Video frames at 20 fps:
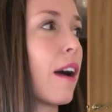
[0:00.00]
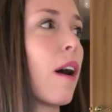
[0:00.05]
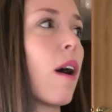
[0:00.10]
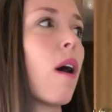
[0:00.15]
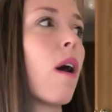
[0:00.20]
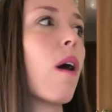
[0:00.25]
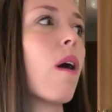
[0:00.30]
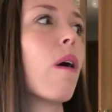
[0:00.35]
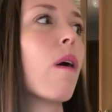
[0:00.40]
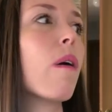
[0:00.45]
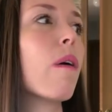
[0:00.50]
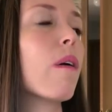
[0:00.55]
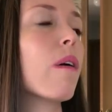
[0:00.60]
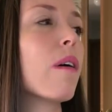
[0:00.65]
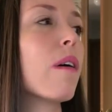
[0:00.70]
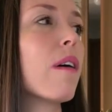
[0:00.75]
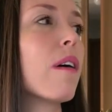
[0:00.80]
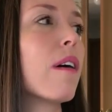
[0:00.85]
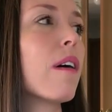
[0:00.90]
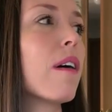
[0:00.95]
Oh.
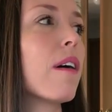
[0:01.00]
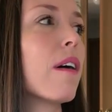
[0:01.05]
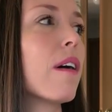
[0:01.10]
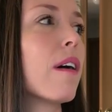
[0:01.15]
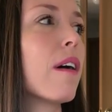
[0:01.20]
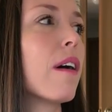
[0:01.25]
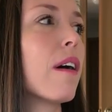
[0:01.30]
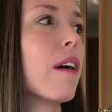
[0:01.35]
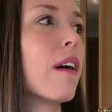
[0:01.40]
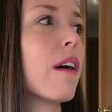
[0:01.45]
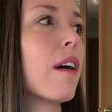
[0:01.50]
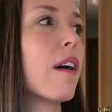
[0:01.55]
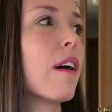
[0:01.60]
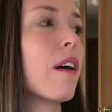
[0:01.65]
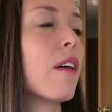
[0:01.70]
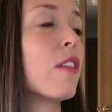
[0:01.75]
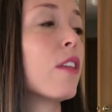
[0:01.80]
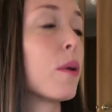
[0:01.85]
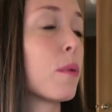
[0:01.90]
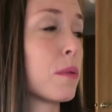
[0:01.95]

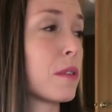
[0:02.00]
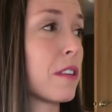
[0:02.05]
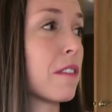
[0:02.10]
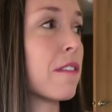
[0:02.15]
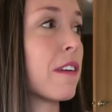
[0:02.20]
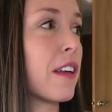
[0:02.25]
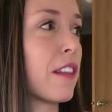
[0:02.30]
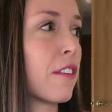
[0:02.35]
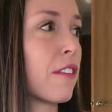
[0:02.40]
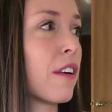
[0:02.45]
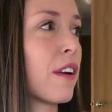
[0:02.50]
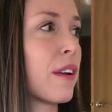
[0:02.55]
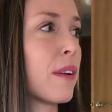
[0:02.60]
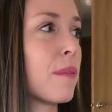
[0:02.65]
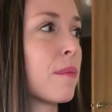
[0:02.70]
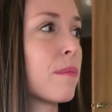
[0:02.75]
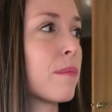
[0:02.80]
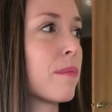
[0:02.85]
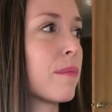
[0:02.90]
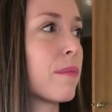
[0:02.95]
there was a feather on
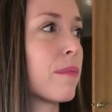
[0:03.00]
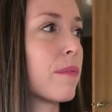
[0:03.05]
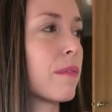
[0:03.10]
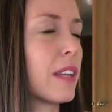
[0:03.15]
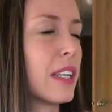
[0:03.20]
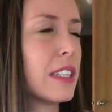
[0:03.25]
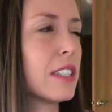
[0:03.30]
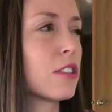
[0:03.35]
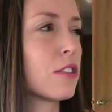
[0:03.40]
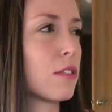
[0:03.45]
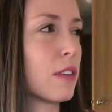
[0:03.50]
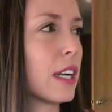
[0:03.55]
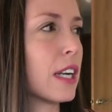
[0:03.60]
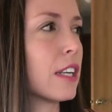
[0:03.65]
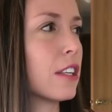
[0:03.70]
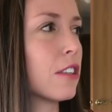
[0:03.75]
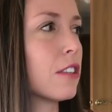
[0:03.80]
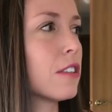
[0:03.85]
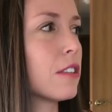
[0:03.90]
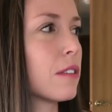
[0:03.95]
him. That's
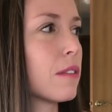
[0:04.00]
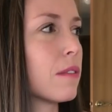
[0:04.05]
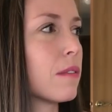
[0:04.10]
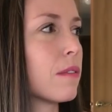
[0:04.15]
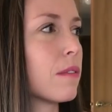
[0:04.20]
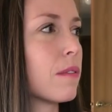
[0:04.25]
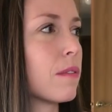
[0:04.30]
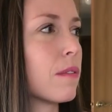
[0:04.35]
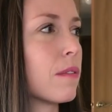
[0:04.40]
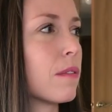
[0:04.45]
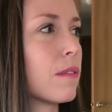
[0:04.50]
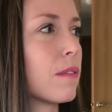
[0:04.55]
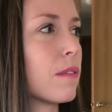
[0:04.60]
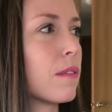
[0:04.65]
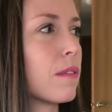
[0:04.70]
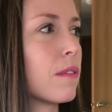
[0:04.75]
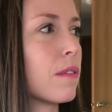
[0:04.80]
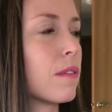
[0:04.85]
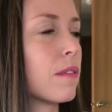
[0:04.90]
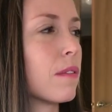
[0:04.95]
strange.
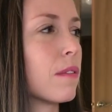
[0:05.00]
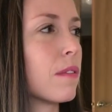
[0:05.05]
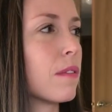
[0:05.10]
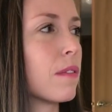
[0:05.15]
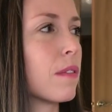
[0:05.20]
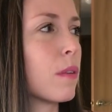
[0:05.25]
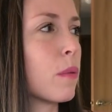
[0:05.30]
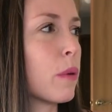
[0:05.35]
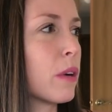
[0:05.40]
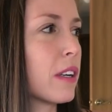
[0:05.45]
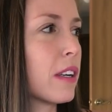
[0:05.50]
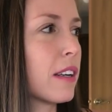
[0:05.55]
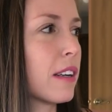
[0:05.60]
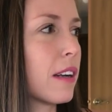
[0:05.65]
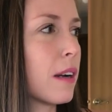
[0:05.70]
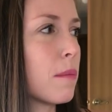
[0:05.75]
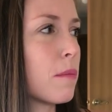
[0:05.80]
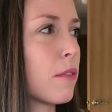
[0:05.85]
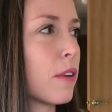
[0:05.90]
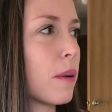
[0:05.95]
Where did
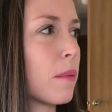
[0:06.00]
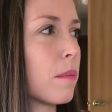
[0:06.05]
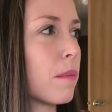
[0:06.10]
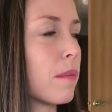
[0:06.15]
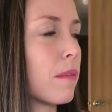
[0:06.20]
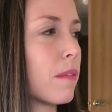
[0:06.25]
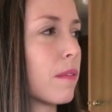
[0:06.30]
it come from?